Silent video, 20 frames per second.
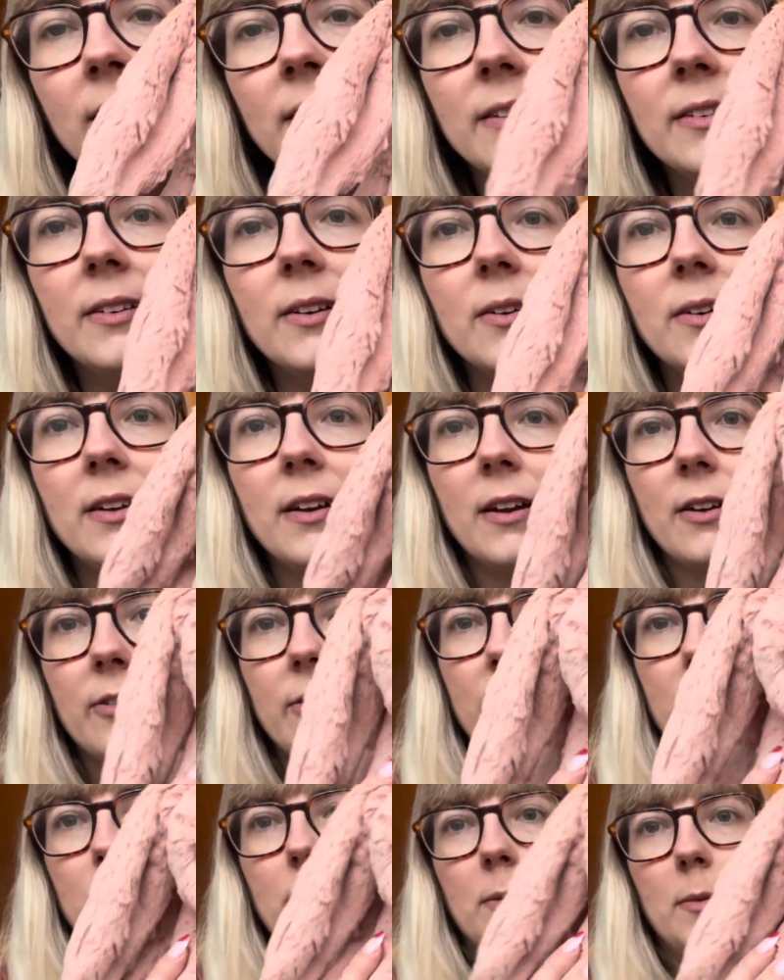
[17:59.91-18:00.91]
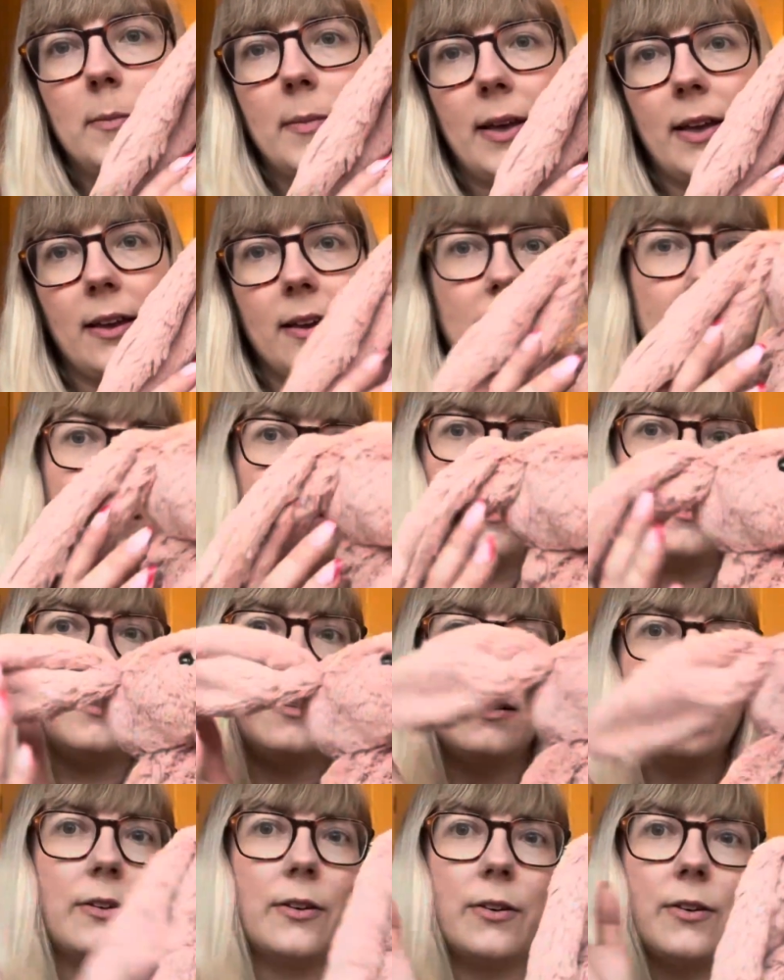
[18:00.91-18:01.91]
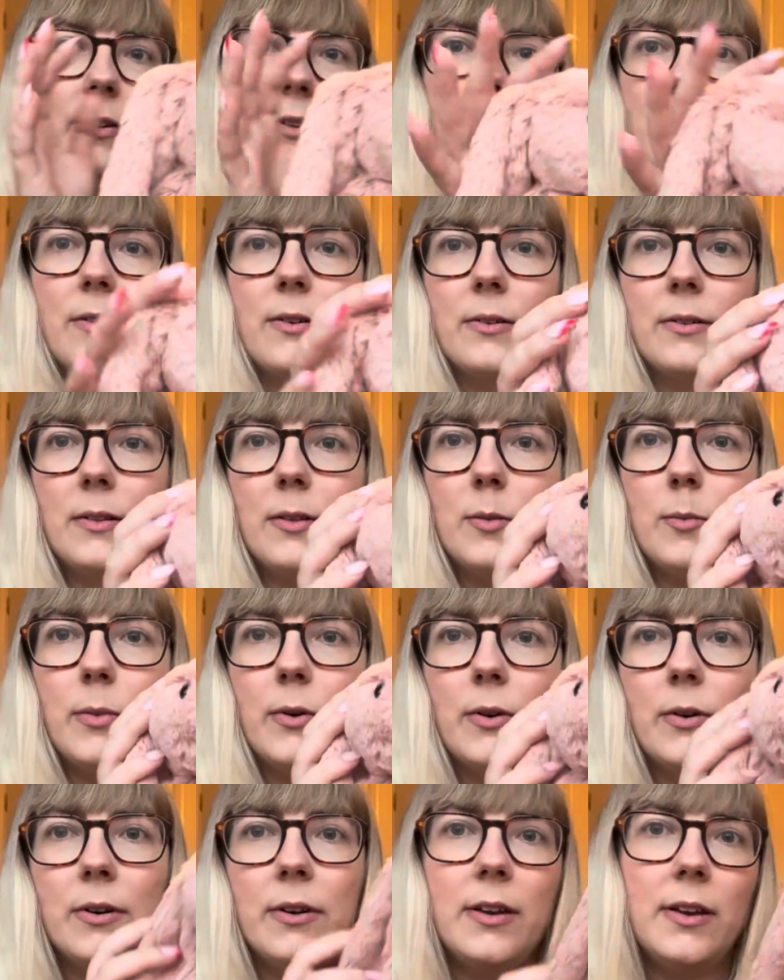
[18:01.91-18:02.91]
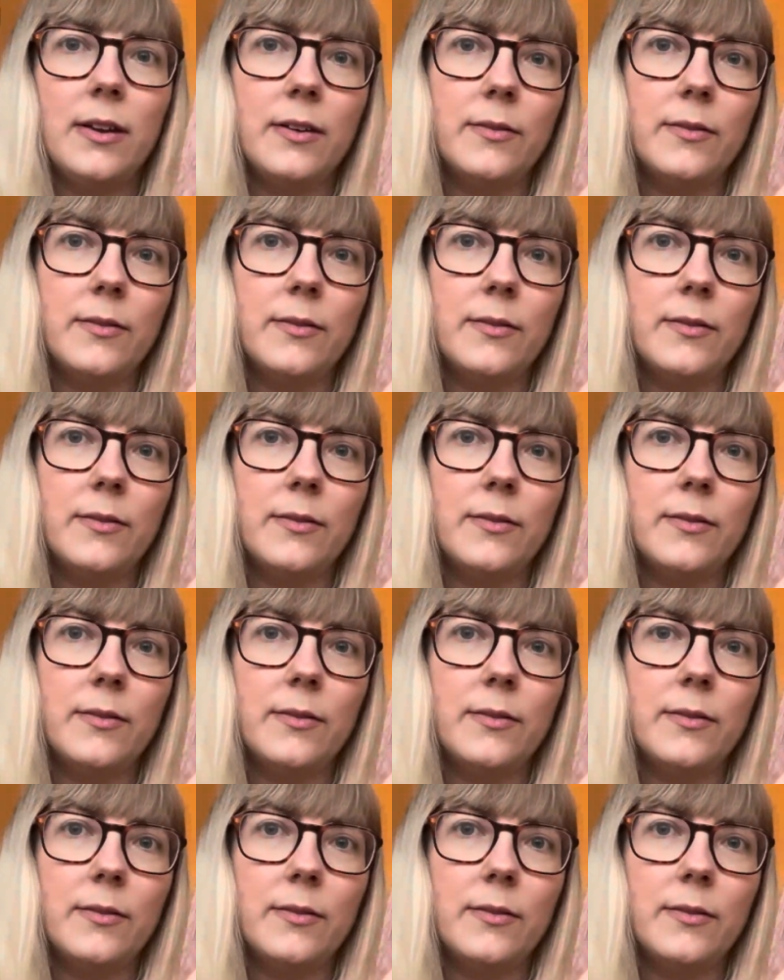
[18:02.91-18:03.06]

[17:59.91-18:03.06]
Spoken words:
So yeah, she will make a little girl or a little boy